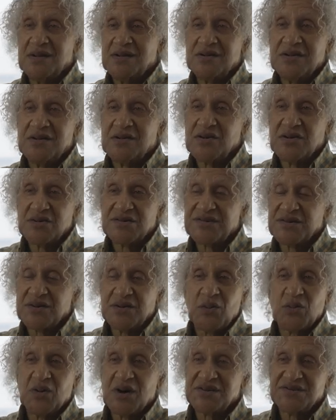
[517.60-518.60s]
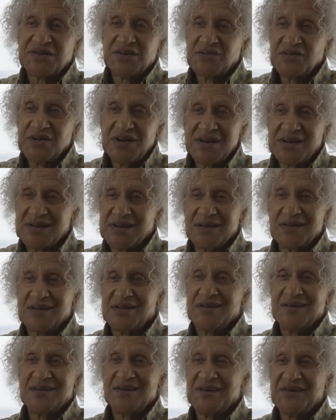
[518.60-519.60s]
you know. So it wasn't written.
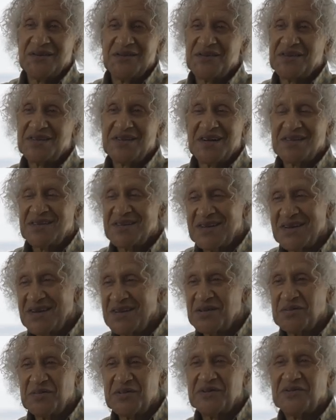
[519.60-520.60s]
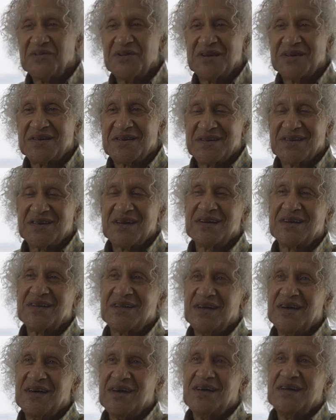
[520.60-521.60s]
It doesn't need to be written. They
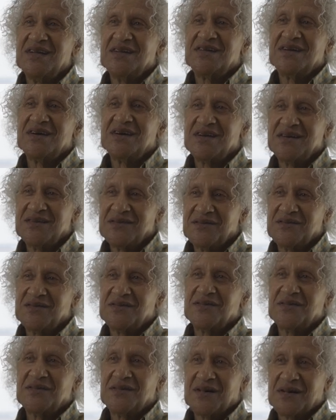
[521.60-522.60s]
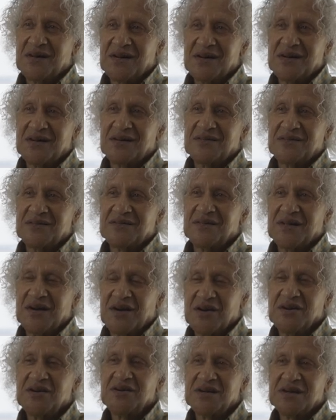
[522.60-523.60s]
they uh,
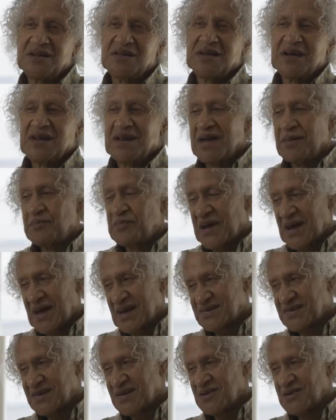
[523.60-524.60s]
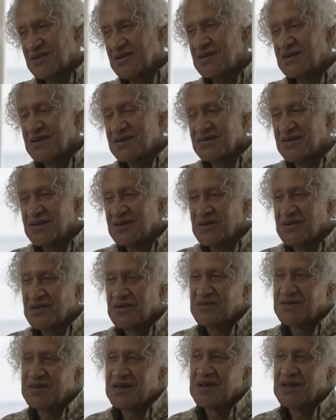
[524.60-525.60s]
heard it and they pass it on, you know.